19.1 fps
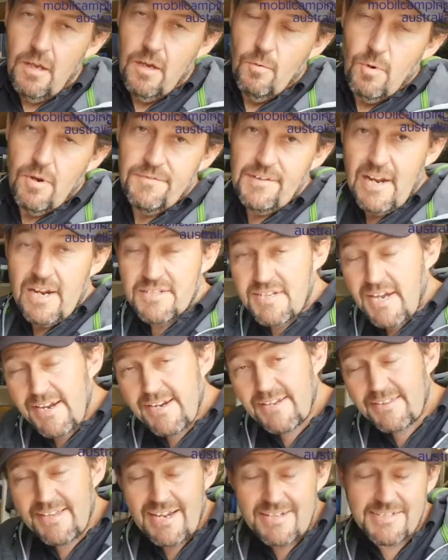We've now
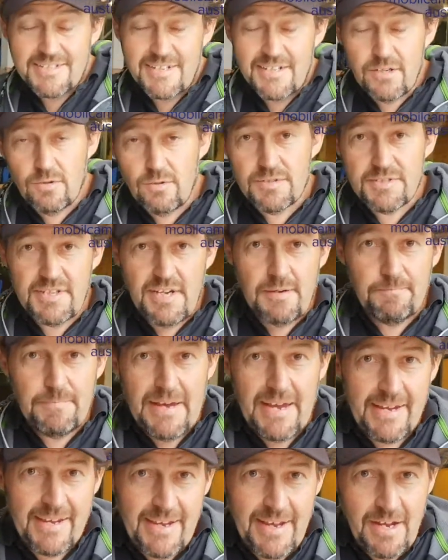taken that single seat
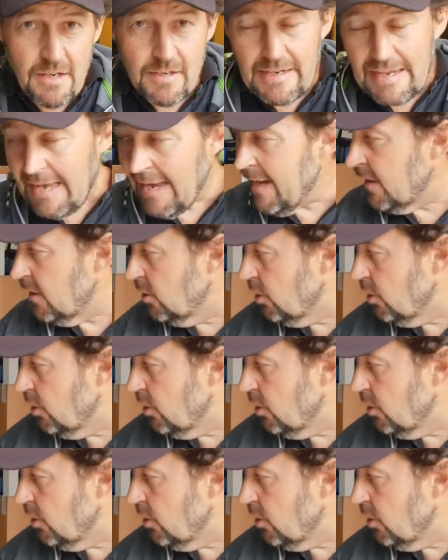back out and